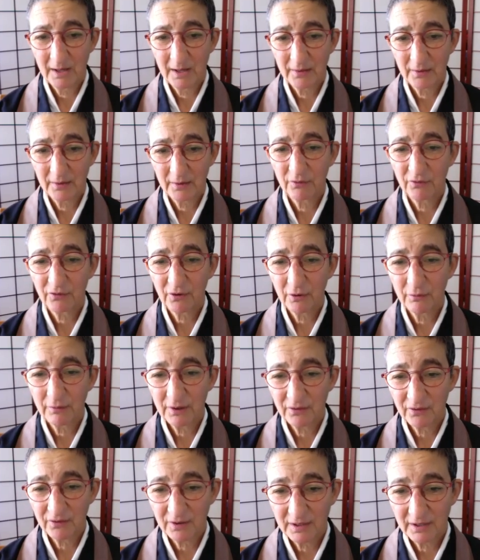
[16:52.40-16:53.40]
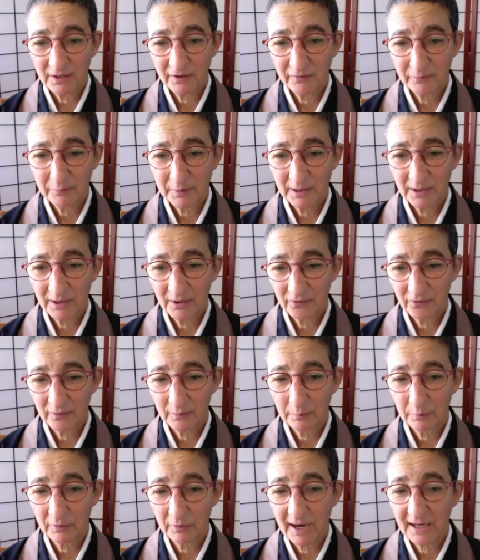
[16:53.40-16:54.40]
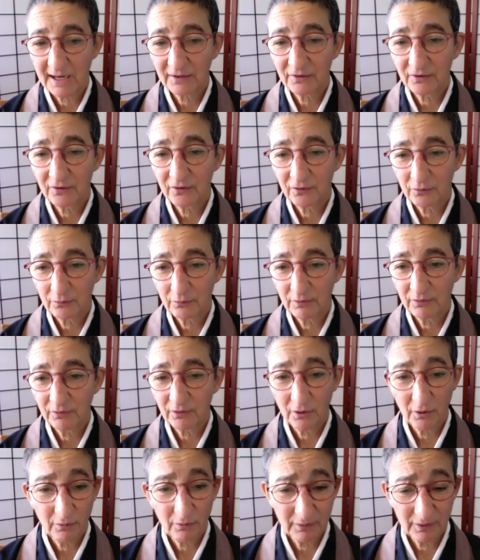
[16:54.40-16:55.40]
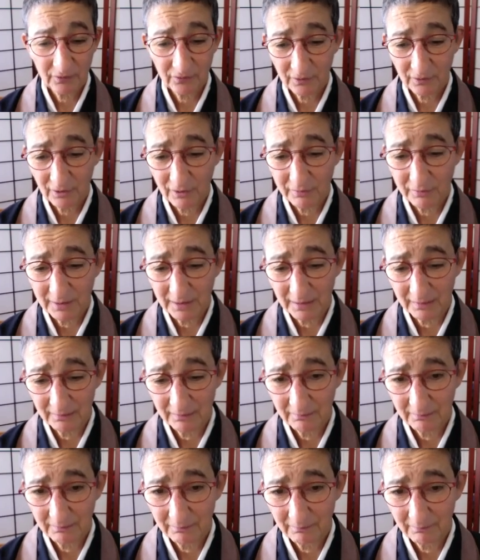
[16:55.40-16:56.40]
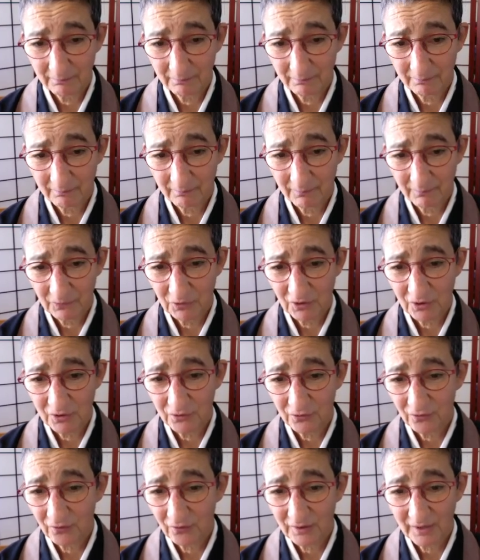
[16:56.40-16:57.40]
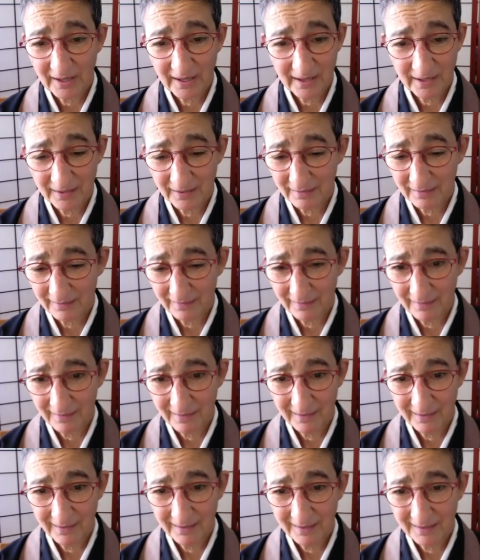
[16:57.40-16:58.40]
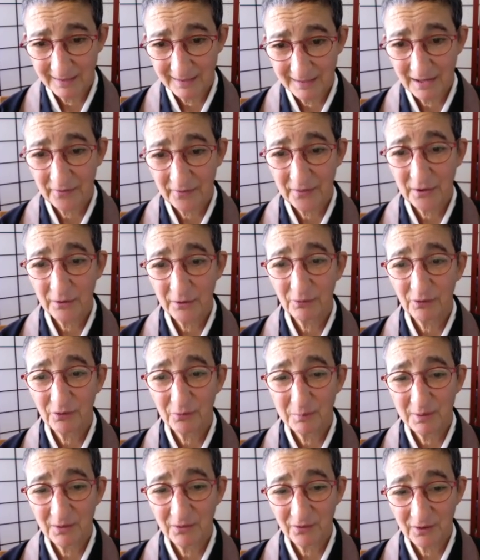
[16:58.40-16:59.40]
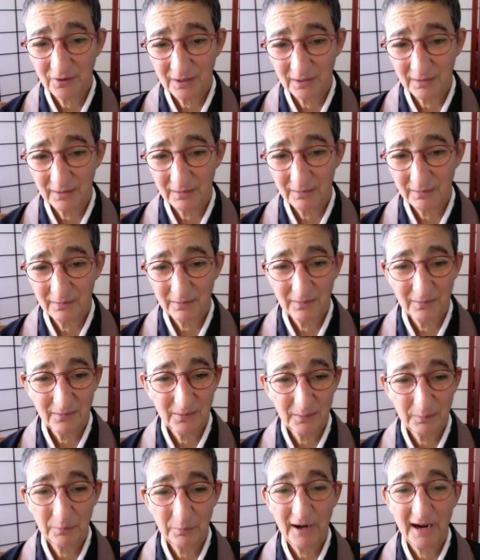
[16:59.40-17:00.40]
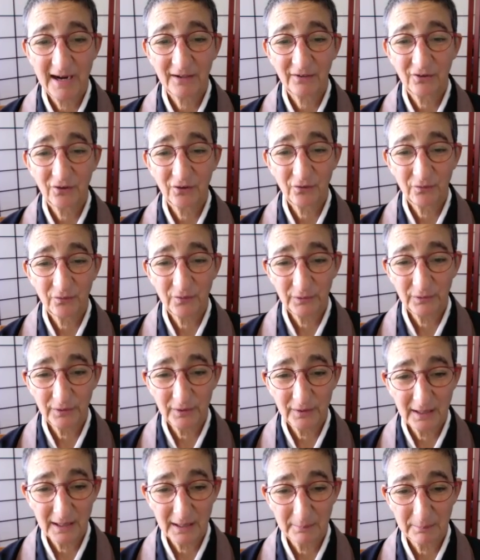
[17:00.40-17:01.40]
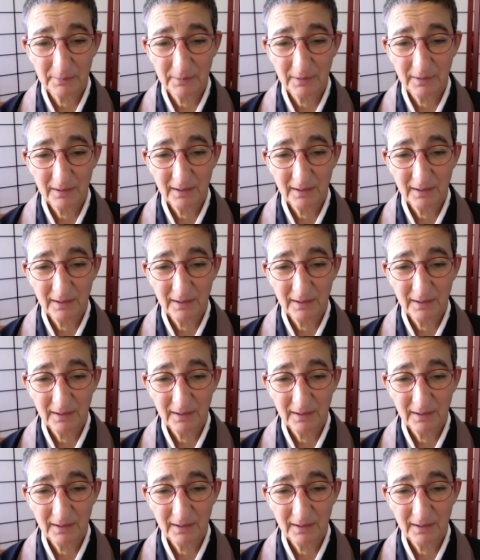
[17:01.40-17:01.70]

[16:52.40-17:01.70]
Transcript: There was always enough because the practice was always going. Do you understand? Nothing was missing. The practice filled it up.